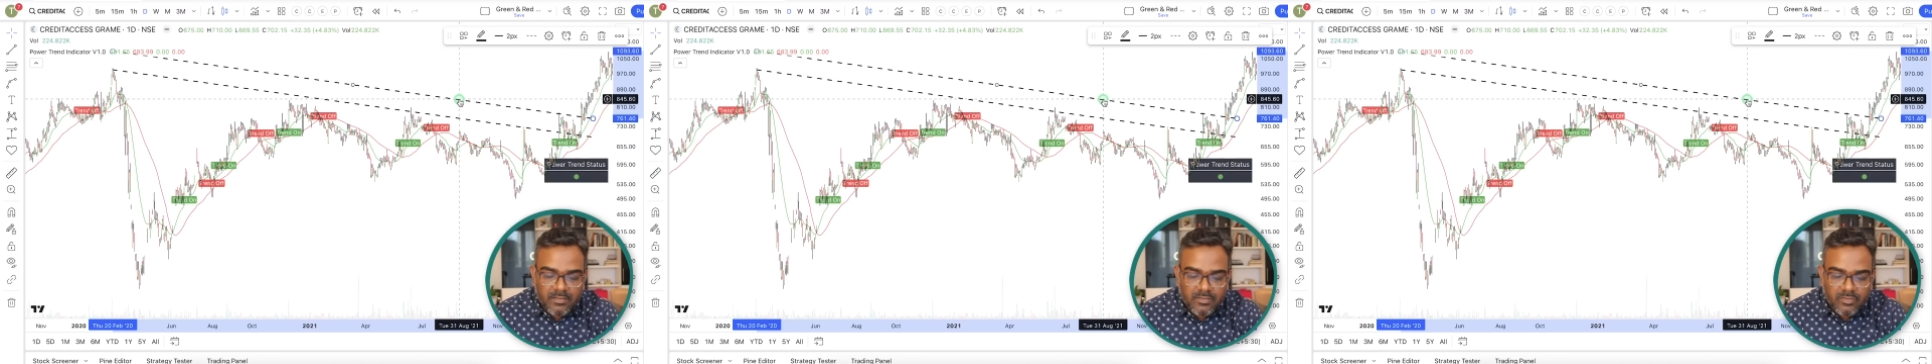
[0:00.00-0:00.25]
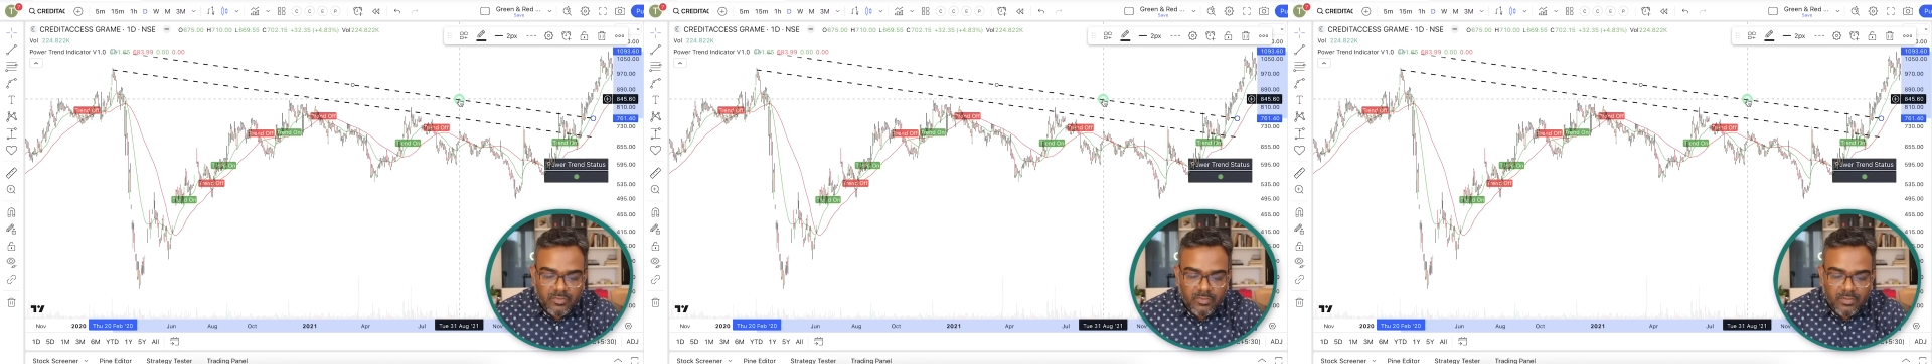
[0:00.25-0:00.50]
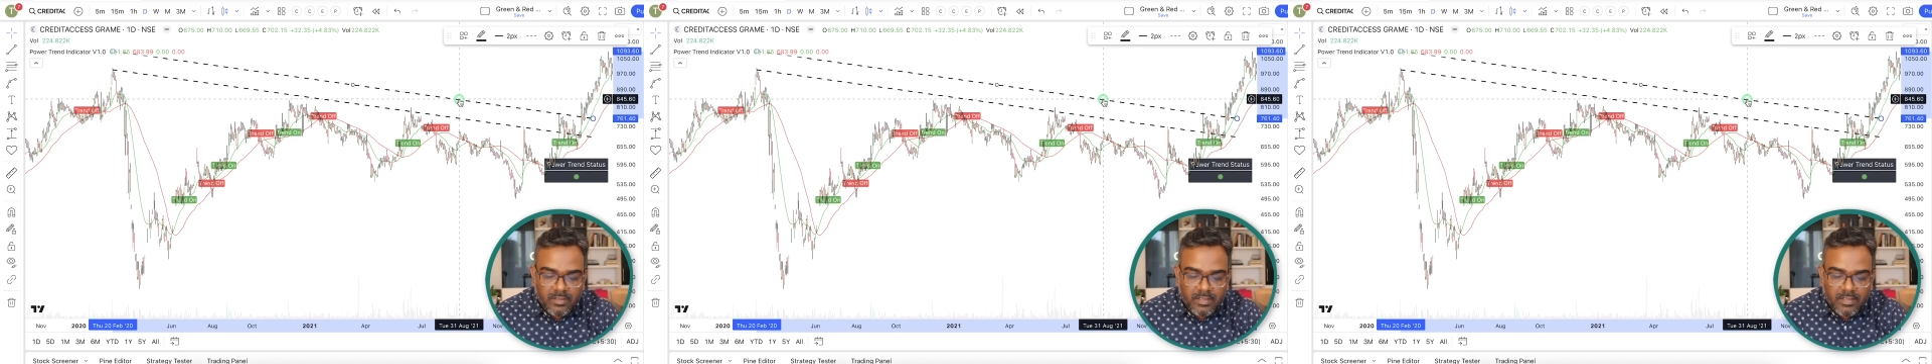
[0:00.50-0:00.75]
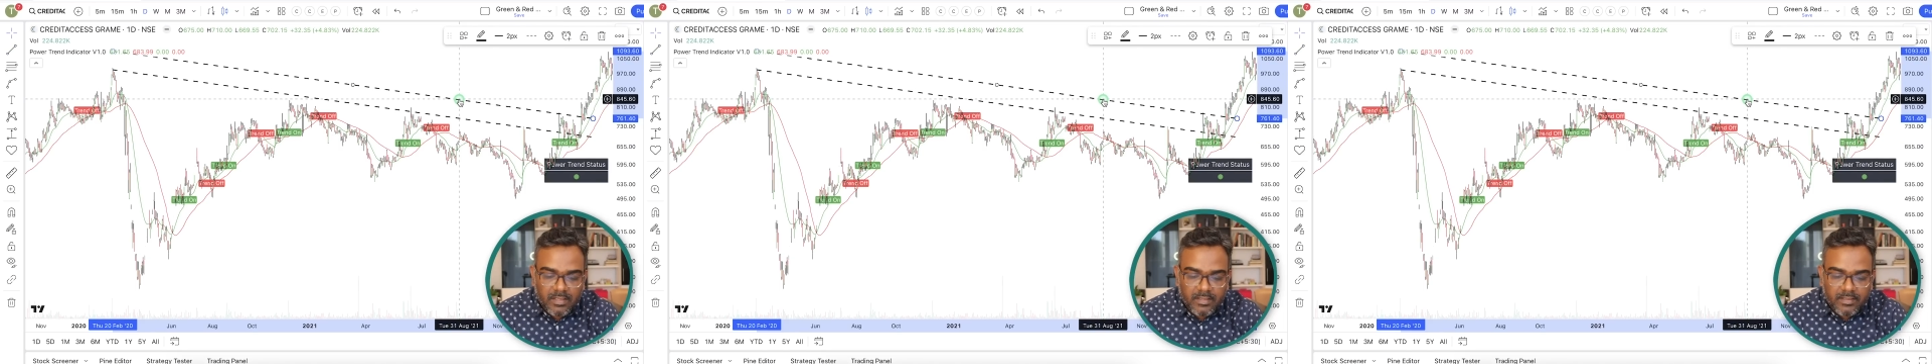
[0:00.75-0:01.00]
So
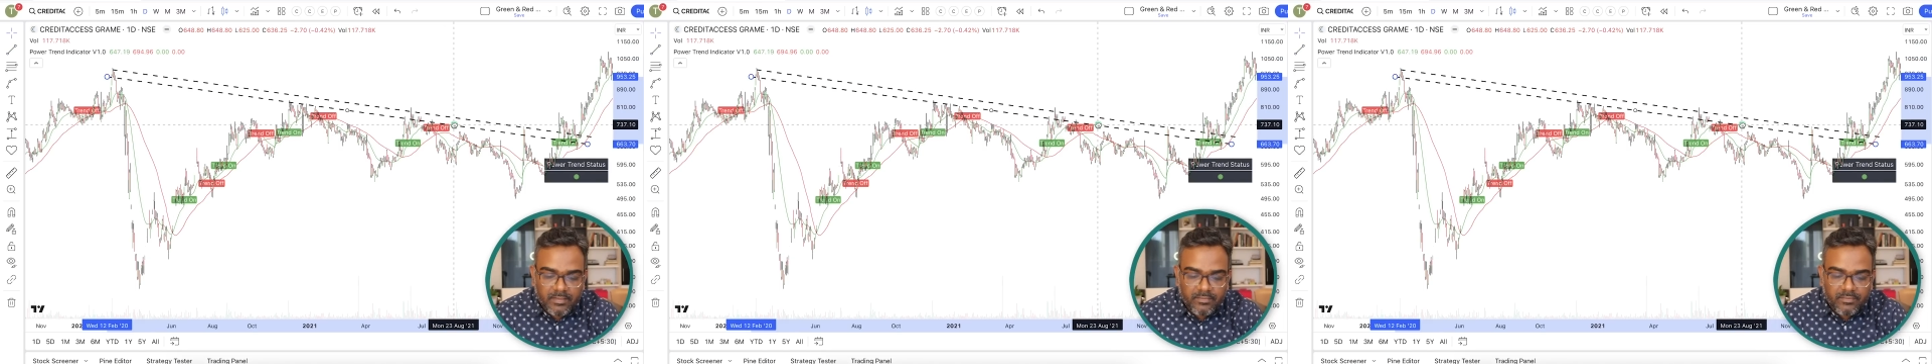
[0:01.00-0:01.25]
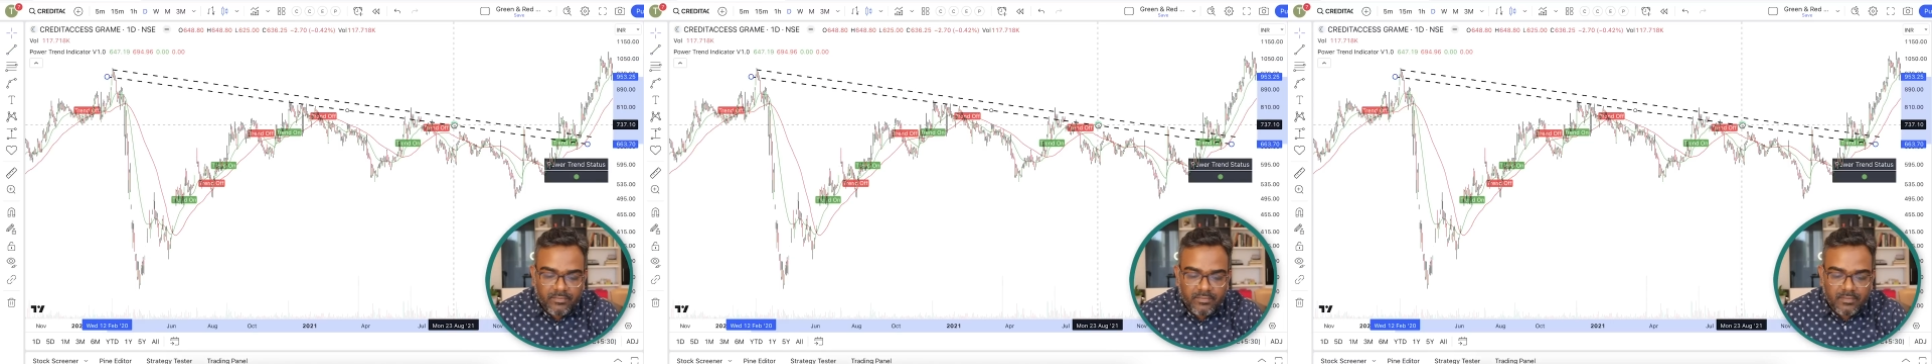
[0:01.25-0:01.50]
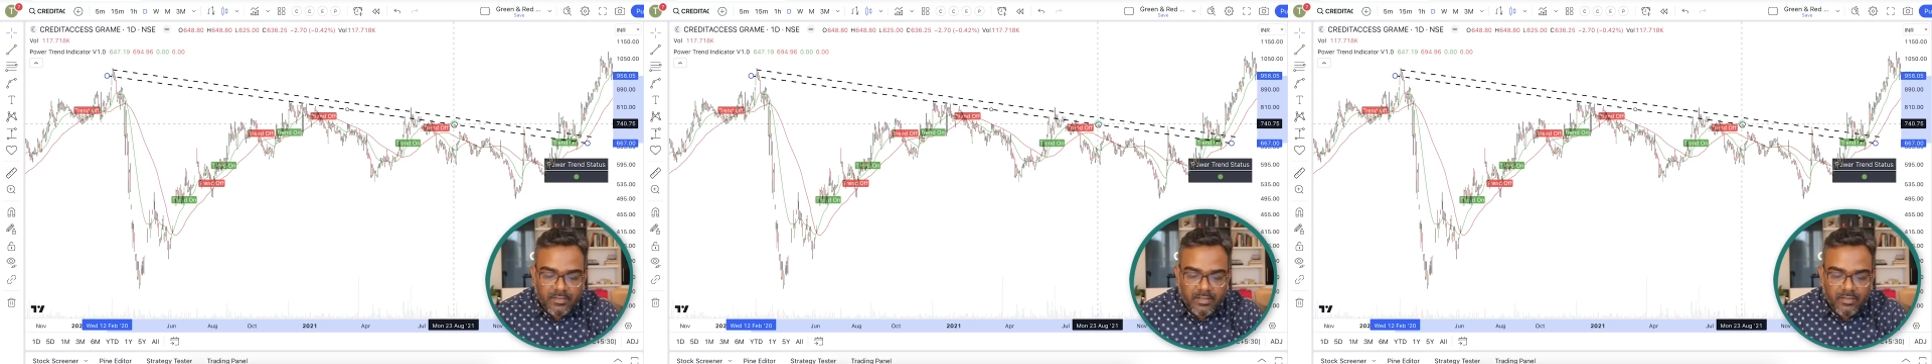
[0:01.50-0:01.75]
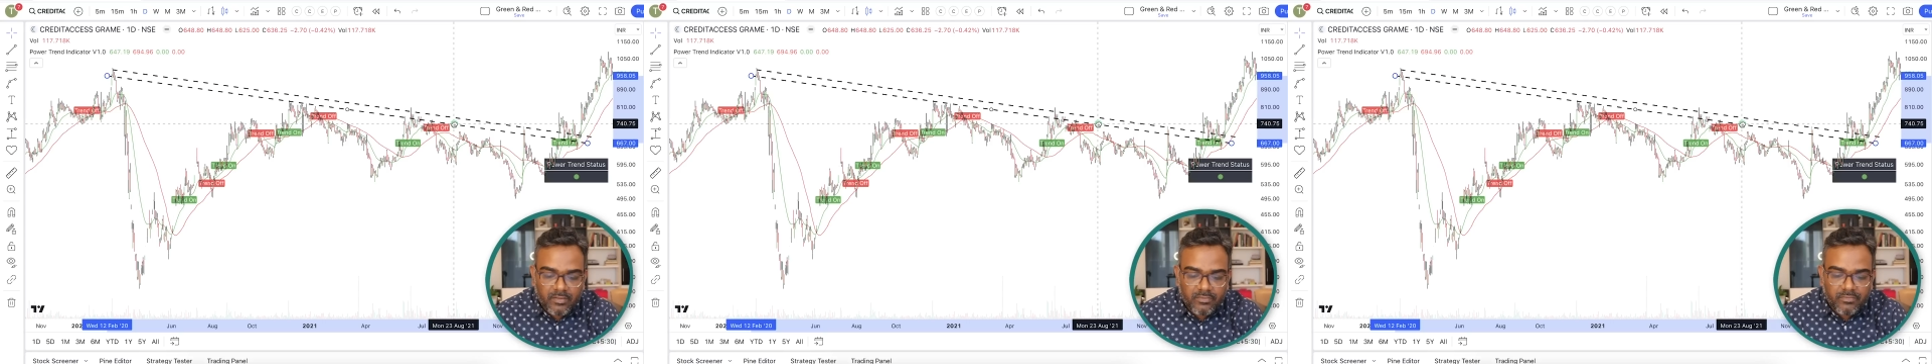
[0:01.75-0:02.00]
I have
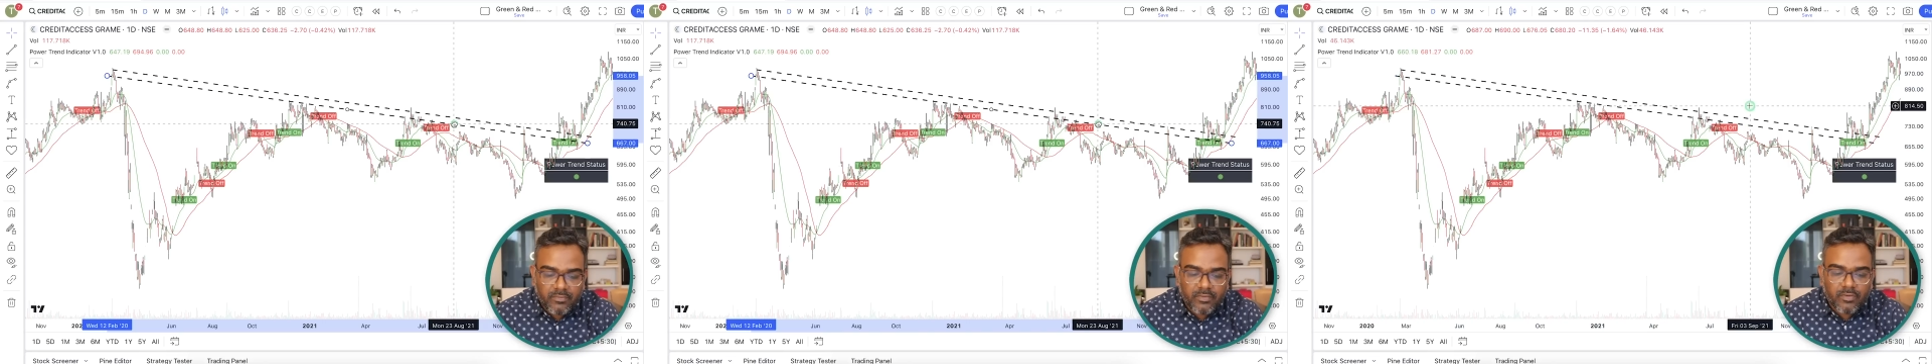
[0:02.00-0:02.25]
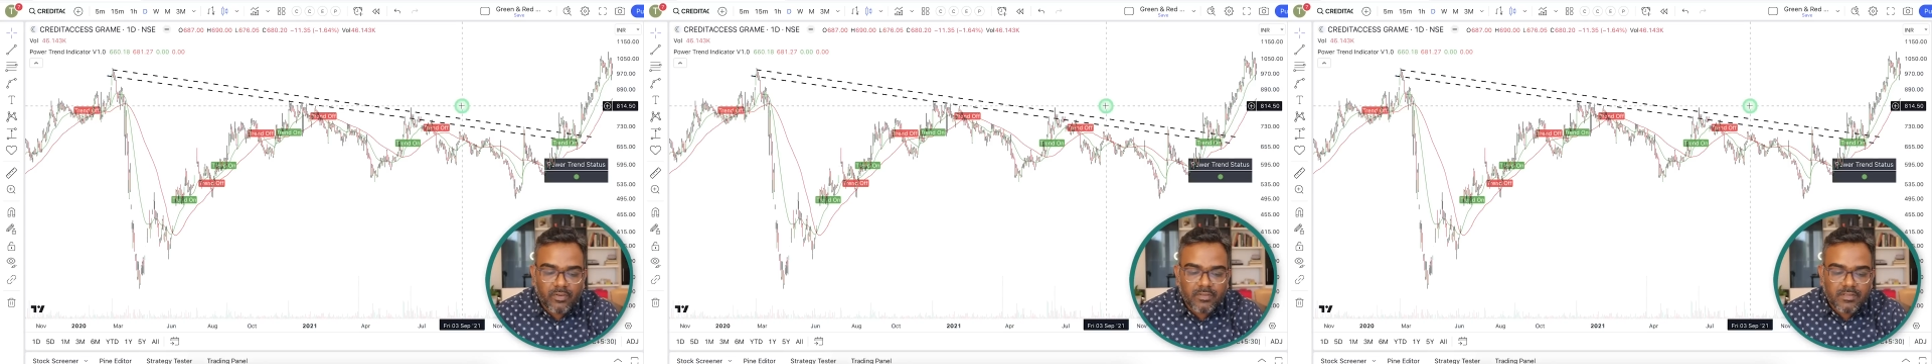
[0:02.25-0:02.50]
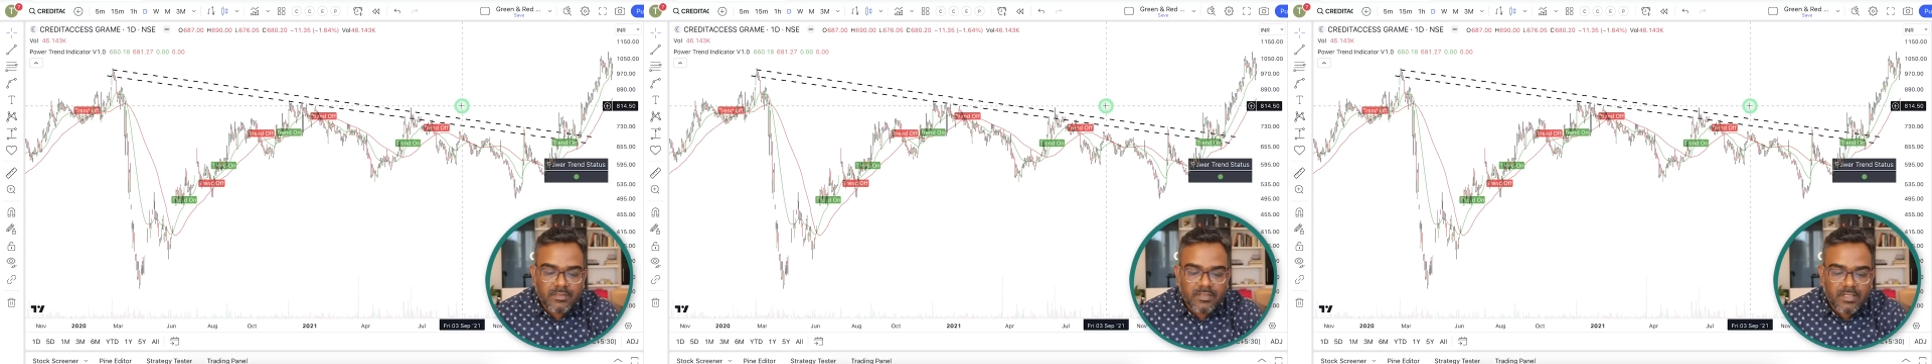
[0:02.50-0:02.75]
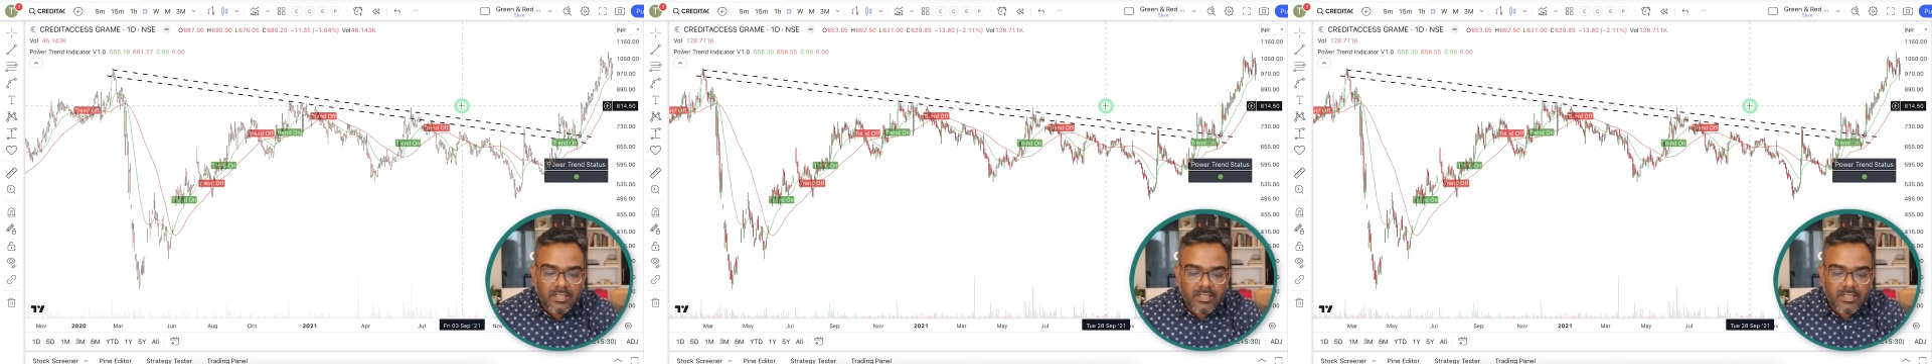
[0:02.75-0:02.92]
kind of drawn this.